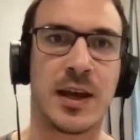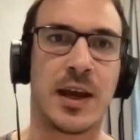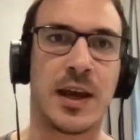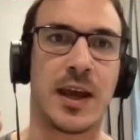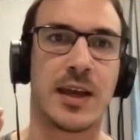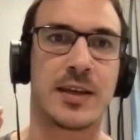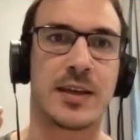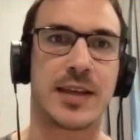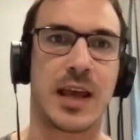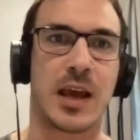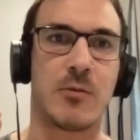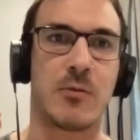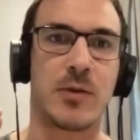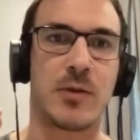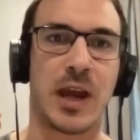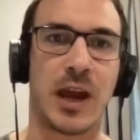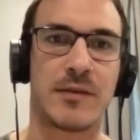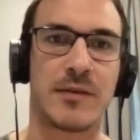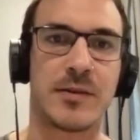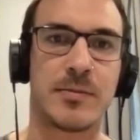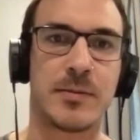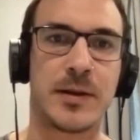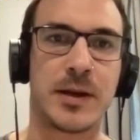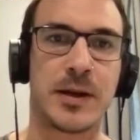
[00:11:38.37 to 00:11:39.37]
is that we
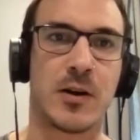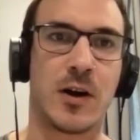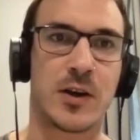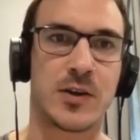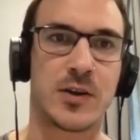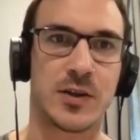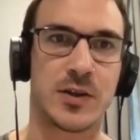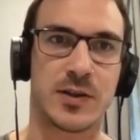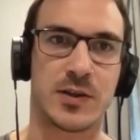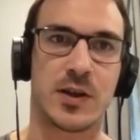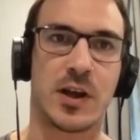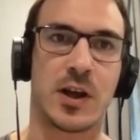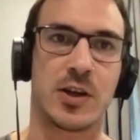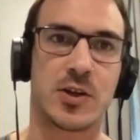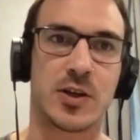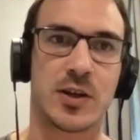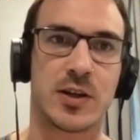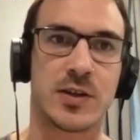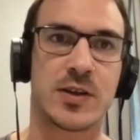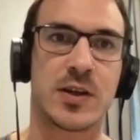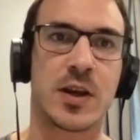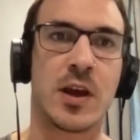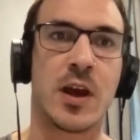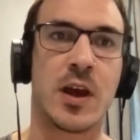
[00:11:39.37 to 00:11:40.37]
have to be conscious not
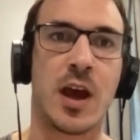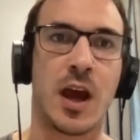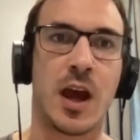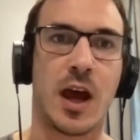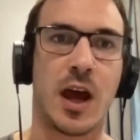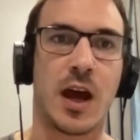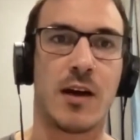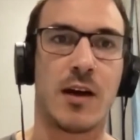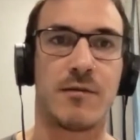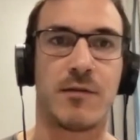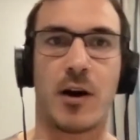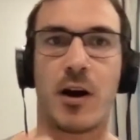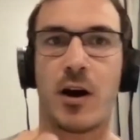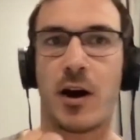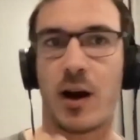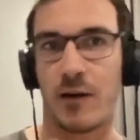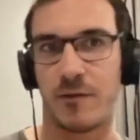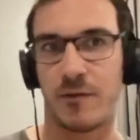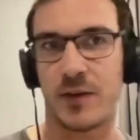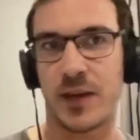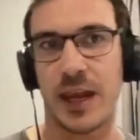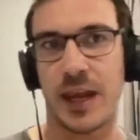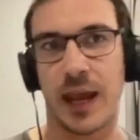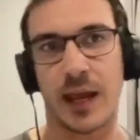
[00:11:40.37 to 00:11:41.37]
just
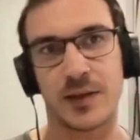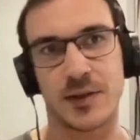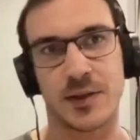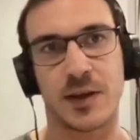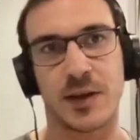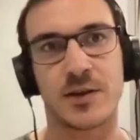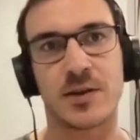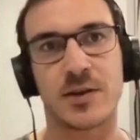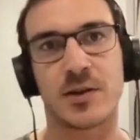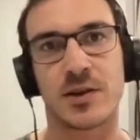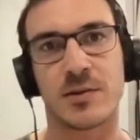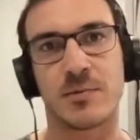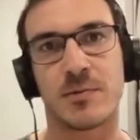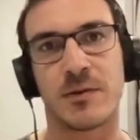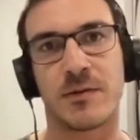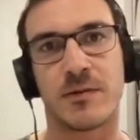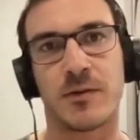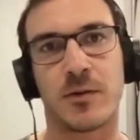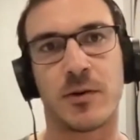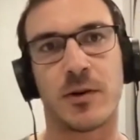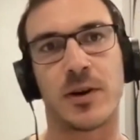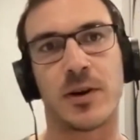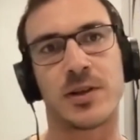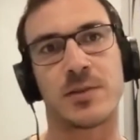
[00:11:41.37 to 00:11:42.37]
of the ancestors
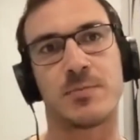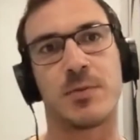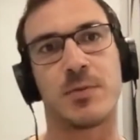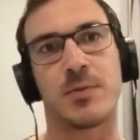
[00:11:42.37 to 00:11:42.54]
before us,